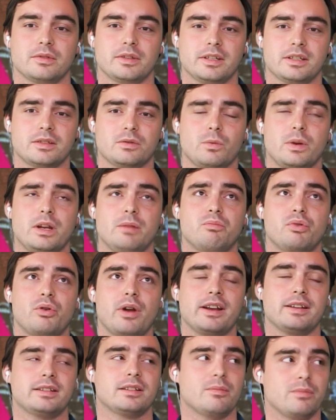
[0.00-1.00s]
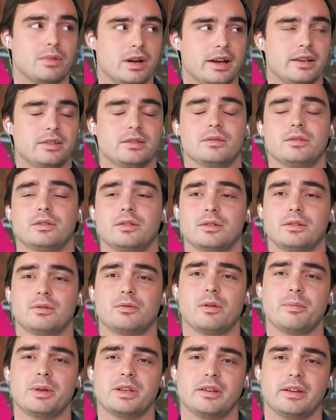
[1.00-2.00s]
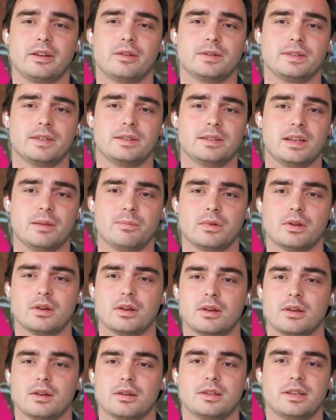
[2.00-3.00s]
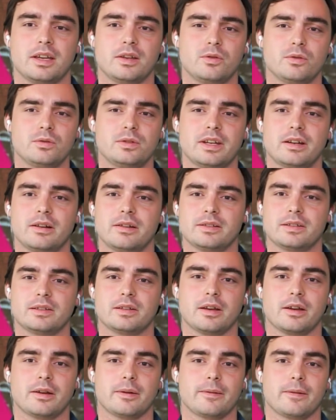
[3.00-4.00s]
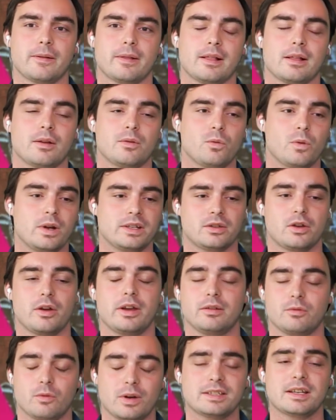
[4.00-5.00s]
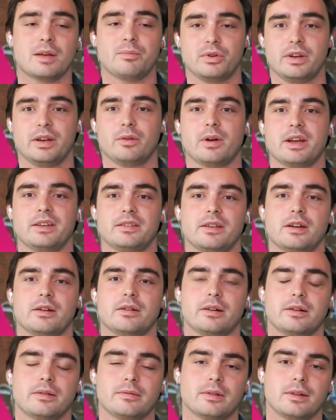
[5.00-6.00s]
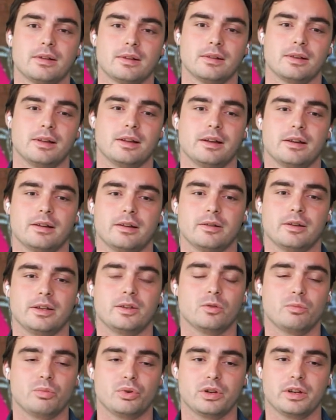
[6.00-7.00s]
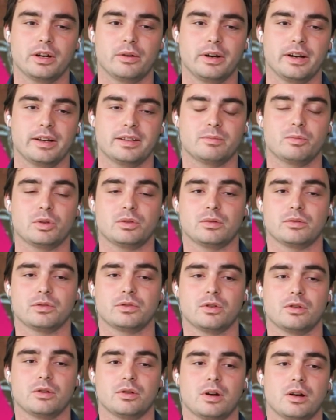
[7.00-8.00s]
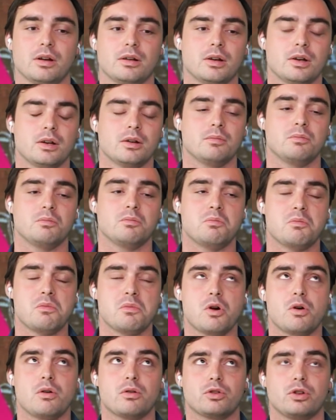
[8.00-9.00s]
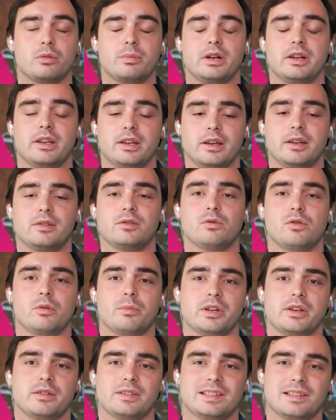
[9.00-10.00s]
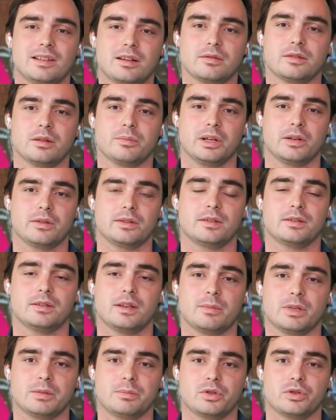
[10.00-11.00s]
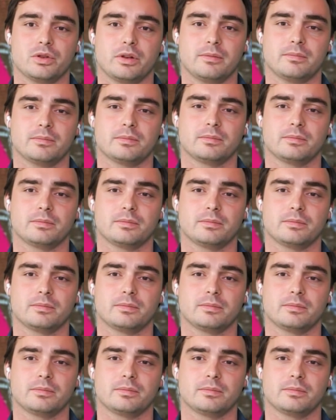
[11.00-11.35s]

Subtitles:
this really brings some light on the Romanian ecosystem. Can you tell us what's happening right now in the Bucharest, but also more globally in the Romanian startup ecosystem, especially?